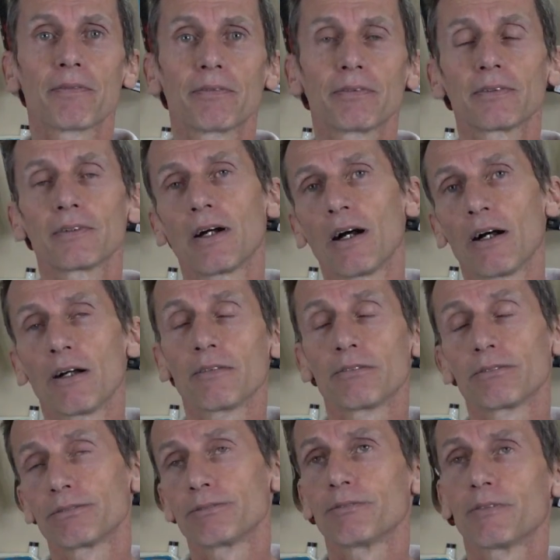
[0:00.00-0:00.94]

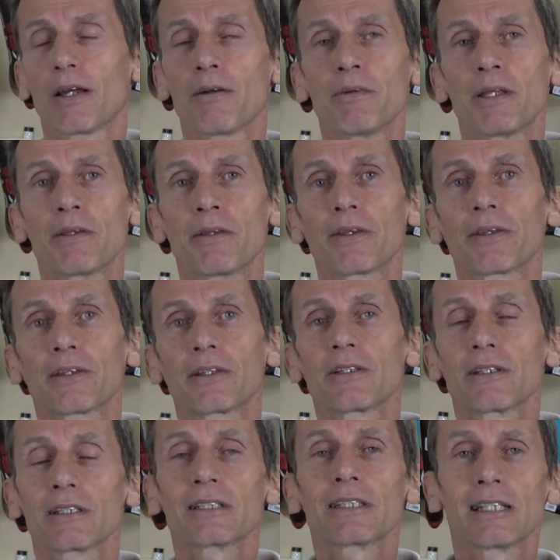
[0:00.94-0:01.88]

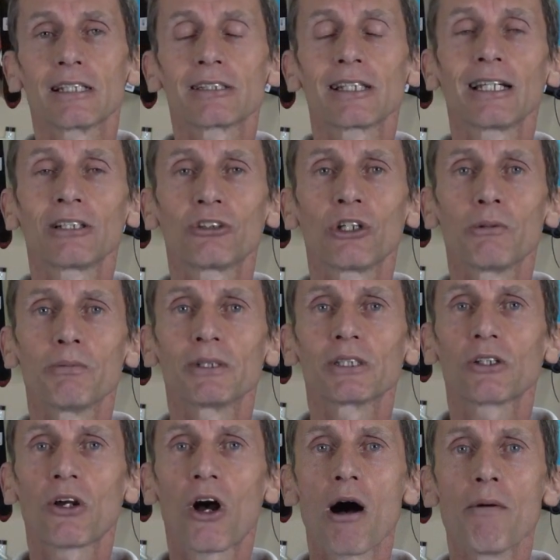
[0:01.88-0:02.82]
The seat tube
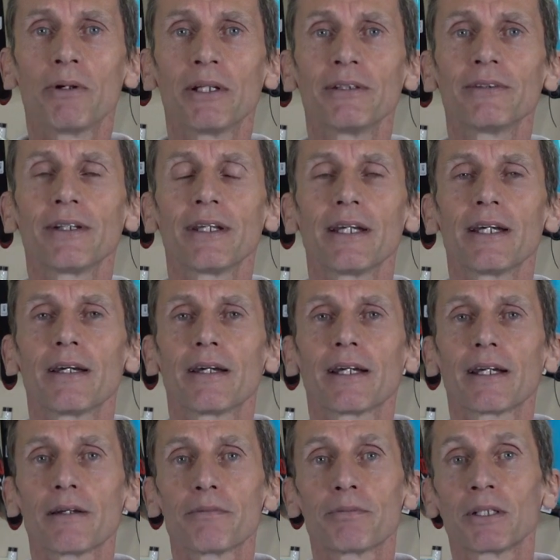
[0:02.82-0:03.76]
is common
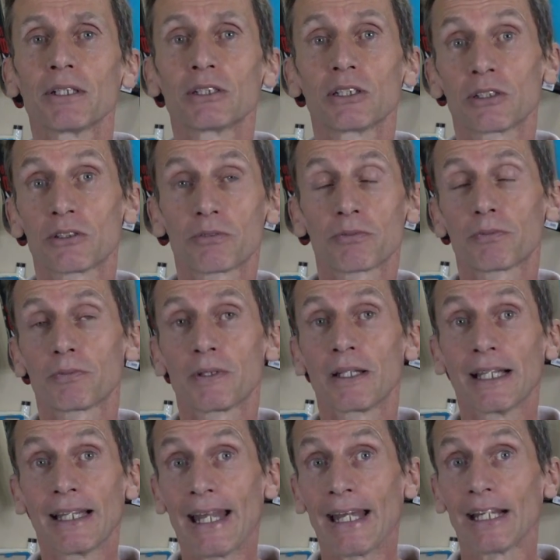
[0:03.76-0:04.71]
because
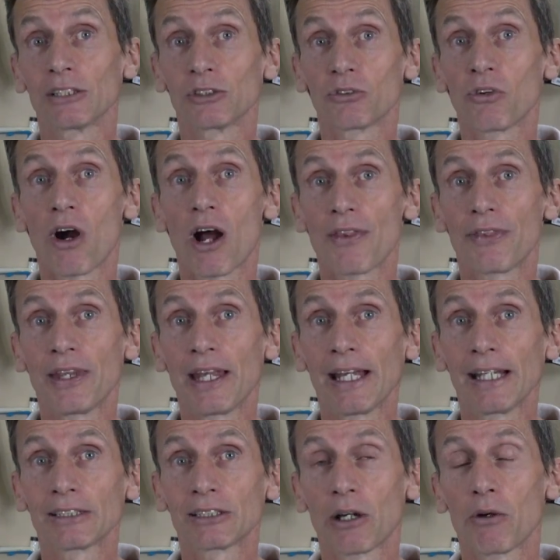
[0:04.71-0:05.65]
your leg is right
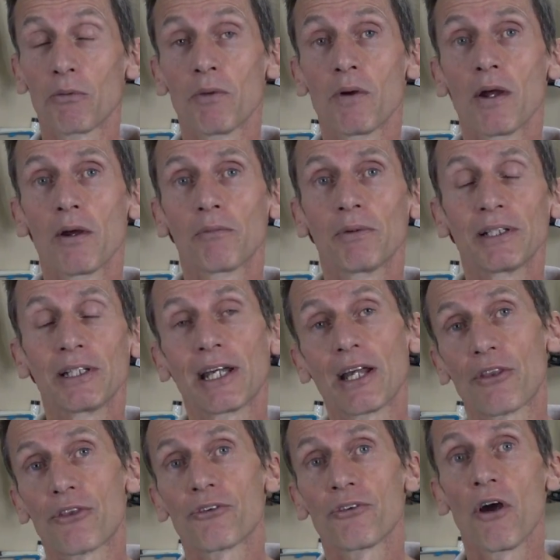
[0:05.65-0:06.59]
there. So when you
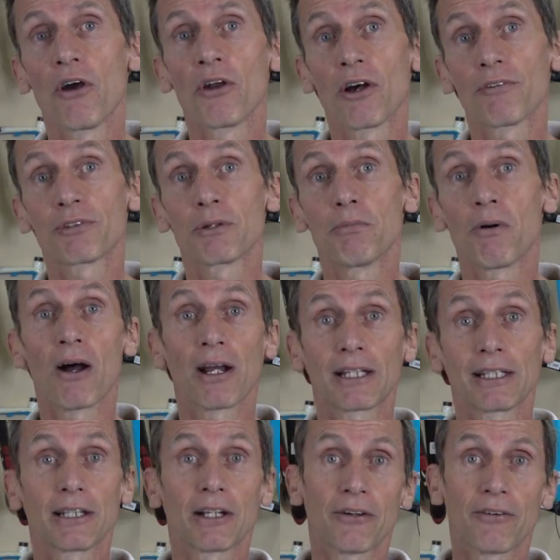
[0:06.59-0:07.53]
get thrown off your
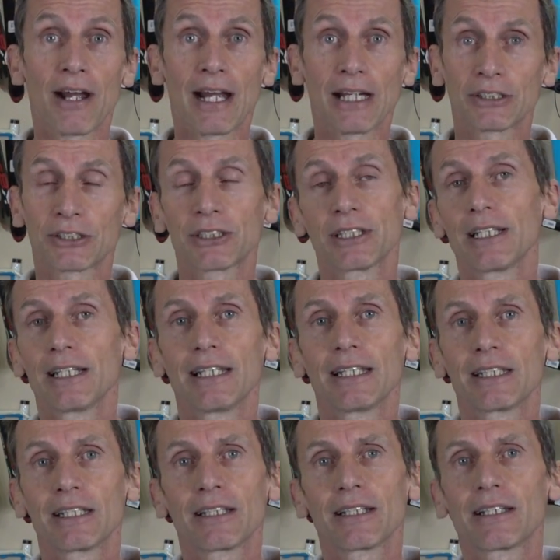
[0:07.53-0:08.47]
bike in a crash,
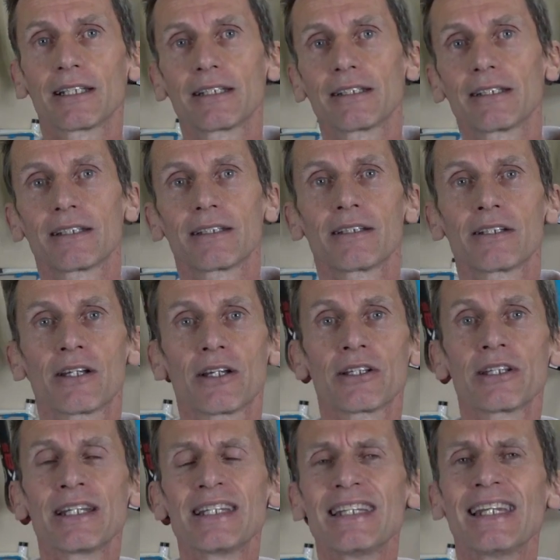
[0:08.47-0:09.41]

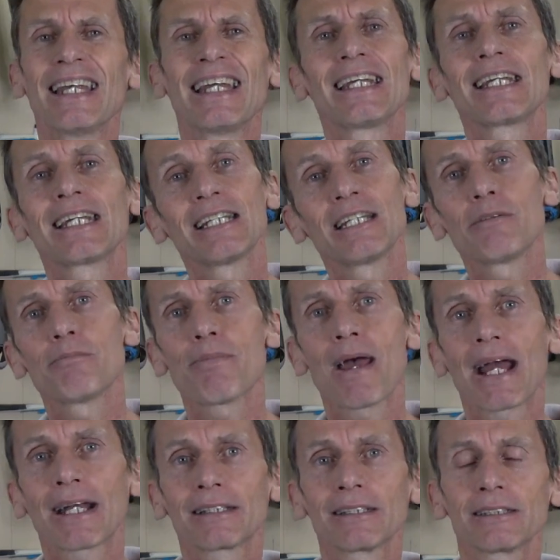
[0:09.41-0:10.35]
your knee can
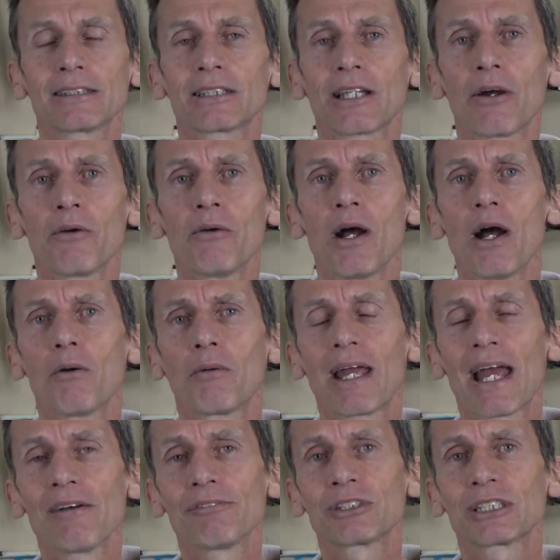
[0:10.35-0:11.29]
impact it. So we
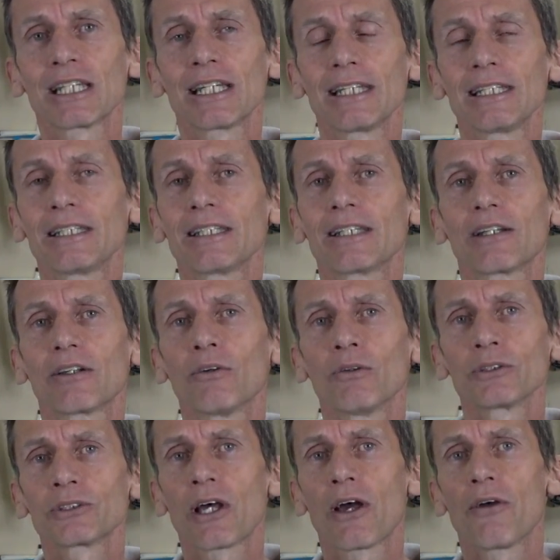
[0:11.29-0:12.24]
have seen
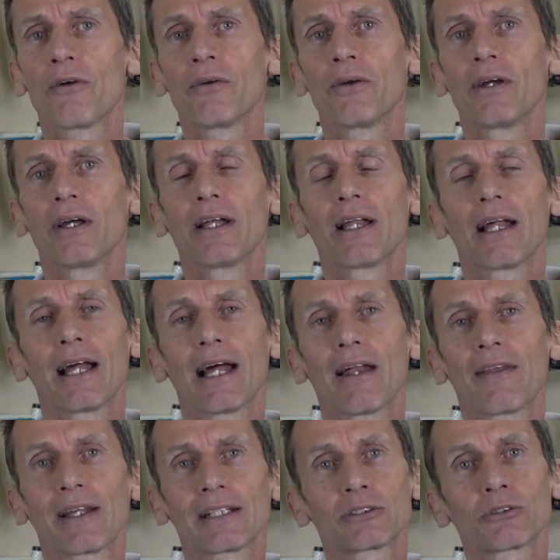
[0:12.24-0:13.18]
also
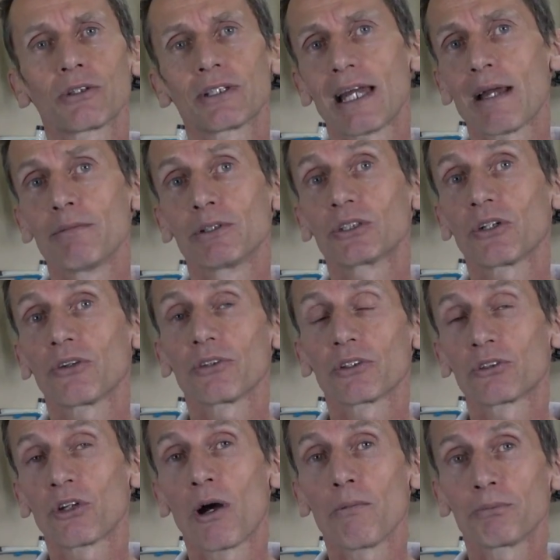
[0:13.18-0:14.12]
that sort of damage on the
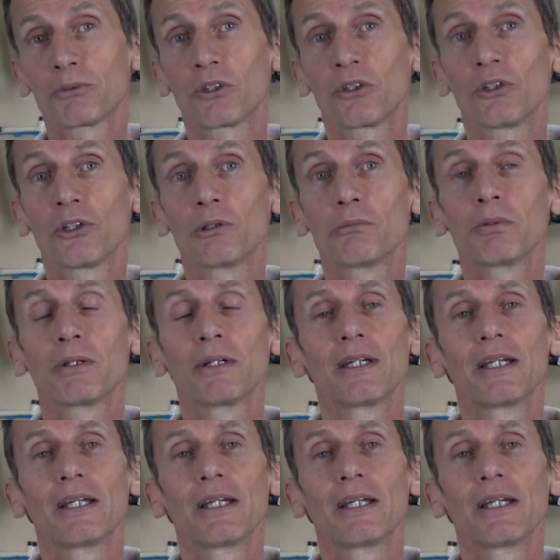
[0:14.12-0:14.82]
top tube,